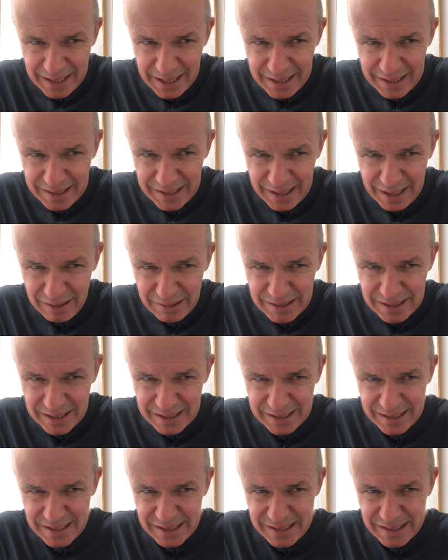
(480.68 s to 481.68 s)
anything else like
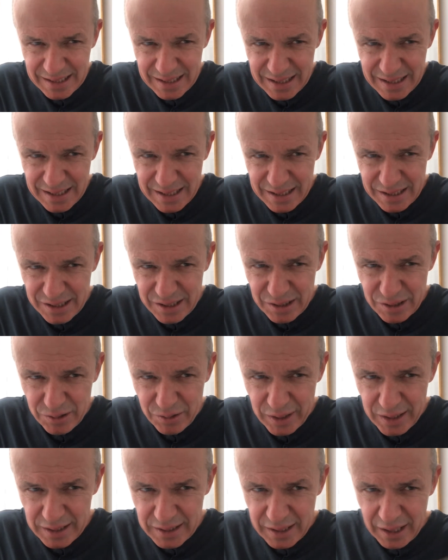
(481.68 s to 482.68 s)
this.
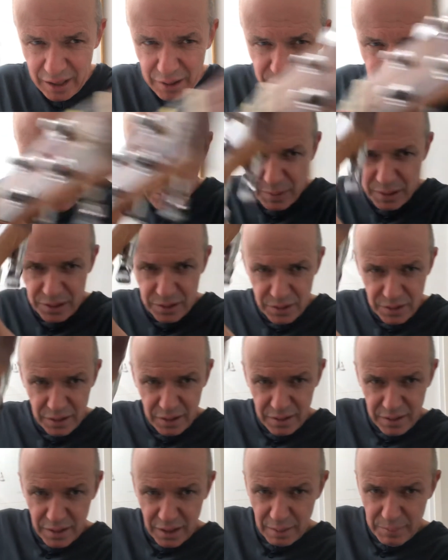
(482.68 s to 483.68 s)
Straight down. Make sure the
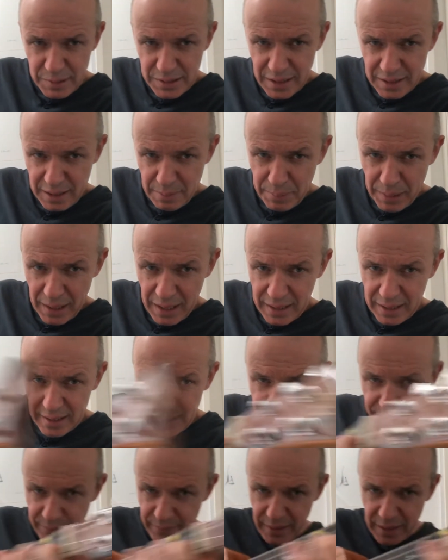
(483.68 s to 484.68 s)
thumb is at the back,
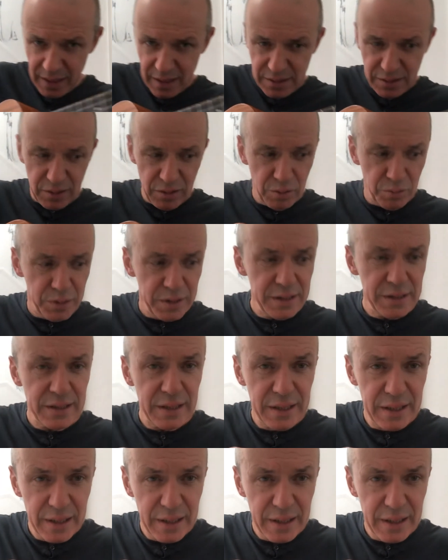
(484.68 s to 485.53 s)
as always.